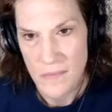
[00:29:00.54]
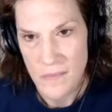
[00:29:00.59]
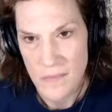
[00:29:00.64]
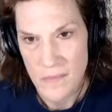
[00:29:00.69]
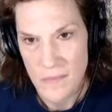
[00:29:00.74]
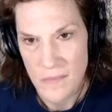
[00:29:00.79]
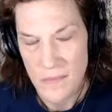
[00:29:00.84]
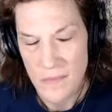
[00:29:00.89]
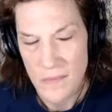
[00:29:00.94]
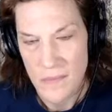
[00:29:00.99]

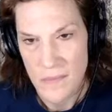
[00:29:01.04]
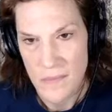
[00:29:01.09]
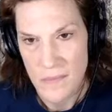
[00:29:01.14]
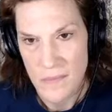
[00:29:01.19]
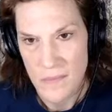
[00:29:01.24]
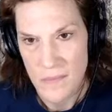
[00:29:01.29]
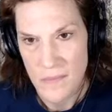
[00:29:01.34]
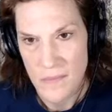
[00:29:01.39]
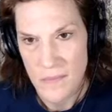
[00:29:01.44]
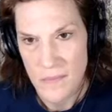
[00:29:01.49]

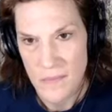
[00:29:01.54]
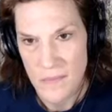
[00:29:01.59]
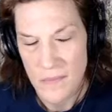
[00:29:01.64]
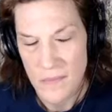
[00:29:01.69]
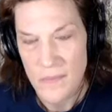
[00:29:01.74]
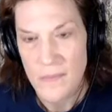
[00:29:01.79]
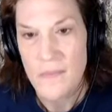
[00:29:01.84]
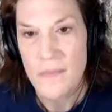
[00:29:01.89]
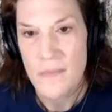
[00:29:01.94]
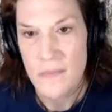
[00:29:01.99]

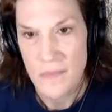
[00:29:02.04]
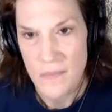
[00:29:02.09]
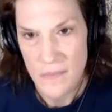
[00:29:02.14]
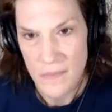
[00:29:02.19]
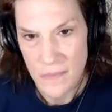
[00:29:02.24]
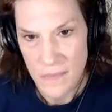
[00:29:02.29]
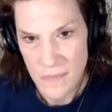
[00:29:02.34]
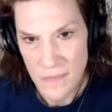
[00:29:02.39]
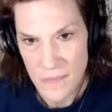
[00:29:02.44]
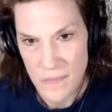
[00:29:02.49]

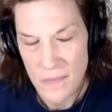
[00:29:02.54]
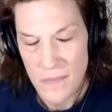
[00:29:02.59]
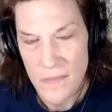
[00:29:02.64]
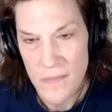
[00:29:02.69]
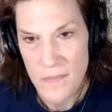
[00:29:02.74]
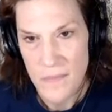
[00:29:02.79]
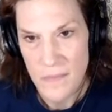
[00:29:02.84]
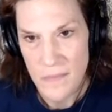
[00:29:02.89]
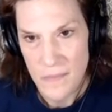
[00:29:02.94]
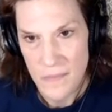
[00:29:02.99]

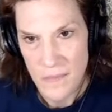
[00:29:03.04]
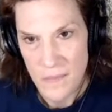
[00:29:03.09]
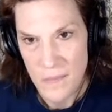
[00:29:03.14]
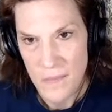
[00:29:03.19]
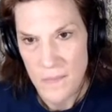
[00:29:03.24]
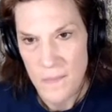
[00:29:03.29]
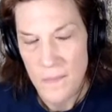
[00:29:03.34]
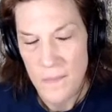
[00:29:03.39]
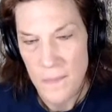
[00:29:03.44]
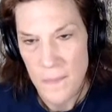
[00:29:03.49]

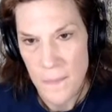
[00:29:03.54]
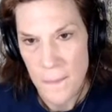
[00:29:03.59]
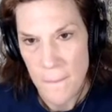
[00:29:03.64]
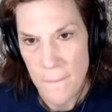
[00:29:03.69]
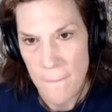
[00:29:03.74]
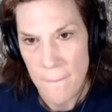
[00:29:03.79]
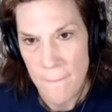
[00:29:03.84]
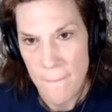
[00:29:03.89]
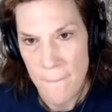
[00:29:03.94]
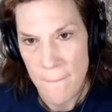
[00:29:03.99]

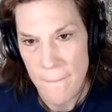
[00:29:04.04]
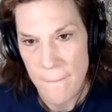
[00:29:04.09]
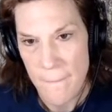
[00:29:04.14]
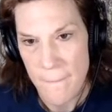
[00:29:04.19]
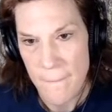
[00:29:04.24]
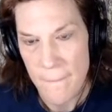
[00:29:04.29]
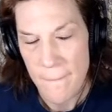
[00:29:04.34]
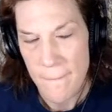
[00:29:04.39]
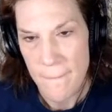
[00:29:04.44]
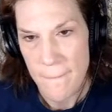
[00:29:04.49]

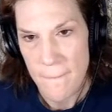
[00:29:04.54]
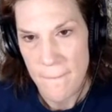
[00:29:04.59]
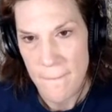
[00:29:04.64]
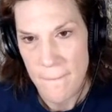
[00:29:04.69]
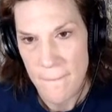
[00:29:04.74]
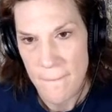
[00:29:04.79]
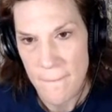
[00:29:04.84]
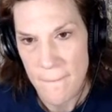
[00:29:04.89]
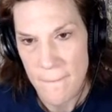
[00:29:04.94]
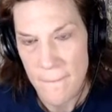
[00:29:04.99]

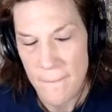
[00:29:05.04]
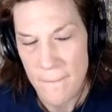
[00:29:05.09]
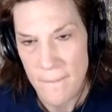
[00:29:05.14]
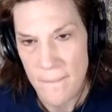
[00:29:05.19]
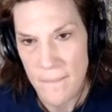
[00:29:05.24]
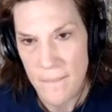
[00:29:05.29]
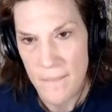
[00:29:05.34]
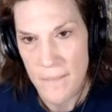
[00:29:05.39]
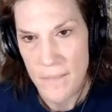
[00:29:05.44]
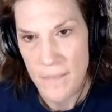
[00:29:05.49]

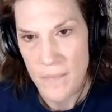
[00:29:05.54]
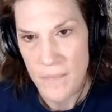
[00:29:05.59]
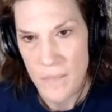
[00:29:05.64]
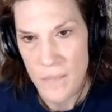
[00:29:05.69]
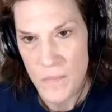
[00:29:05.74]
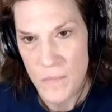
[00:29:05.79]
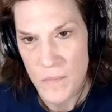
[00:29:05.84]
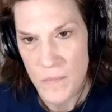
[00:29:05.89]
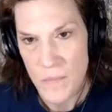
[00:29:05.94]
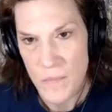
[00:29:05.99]

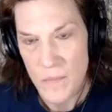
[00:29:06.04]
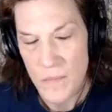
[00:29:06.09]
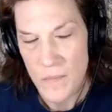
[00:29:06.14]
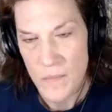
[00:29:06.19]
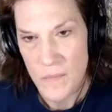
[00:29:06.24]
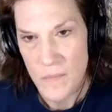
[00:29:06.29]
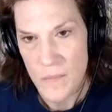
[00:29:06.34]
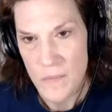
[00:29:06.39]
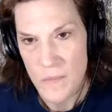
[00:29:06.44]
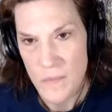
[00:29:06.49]

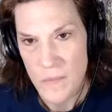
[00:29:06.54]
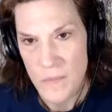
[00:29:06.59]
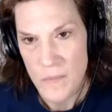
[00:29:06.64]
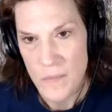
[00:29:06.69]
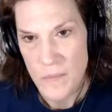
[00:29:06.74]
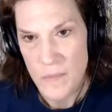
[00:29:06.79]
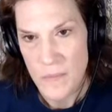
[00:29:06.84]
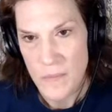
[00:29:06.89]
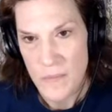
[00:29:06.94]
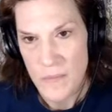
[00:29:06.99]
The person shown says nothing.